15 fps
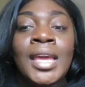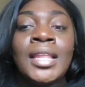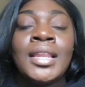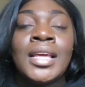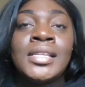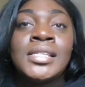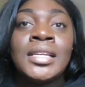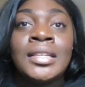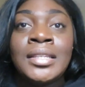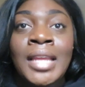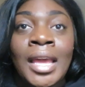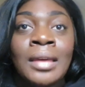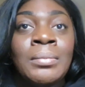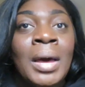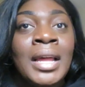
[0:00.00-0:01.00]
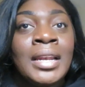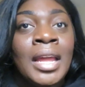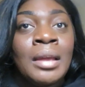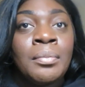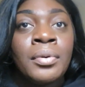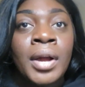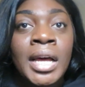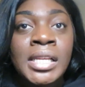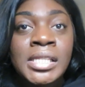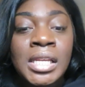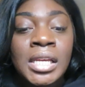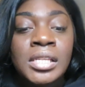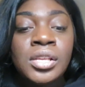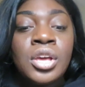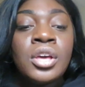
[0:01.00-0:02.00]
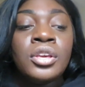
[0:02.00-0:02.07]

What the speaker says: And that's a day-by-day process.